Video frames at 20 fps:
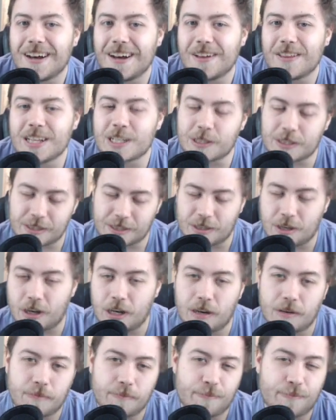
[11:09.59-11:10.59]
This
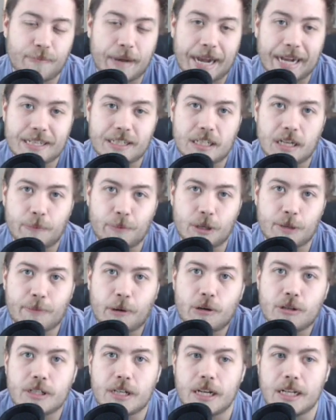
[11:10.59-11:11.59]
card matched up with
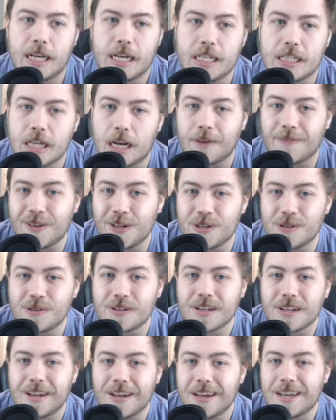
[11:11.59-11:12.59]
Potion of Deja
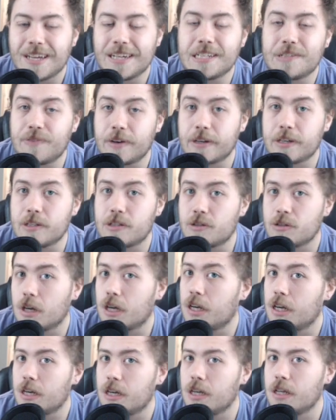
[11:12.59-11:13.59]
Vu is very
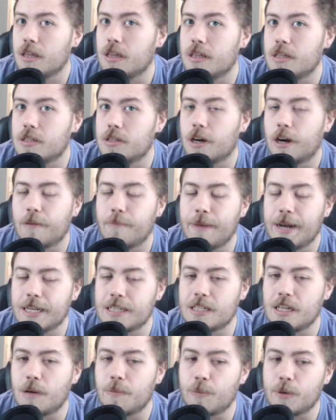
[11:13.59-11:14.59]
strong. This card
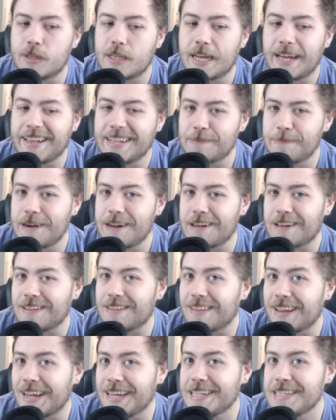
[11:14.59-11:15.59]
matched up with Talismanic
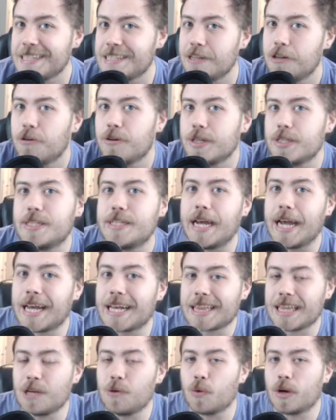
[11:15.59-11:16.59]
Lens to know
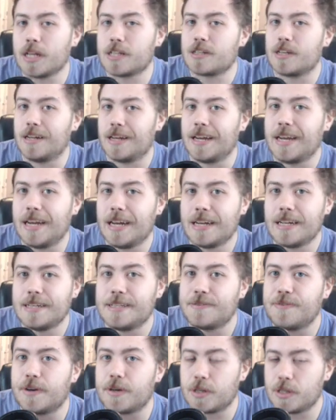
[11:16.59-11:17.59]
exactly what it's going to hit
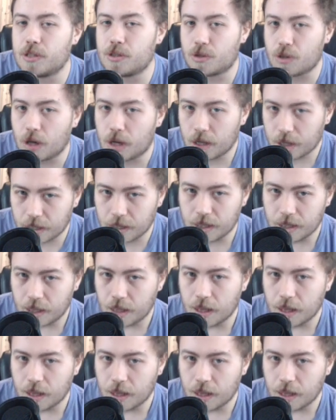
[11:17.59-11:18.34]
is very strong.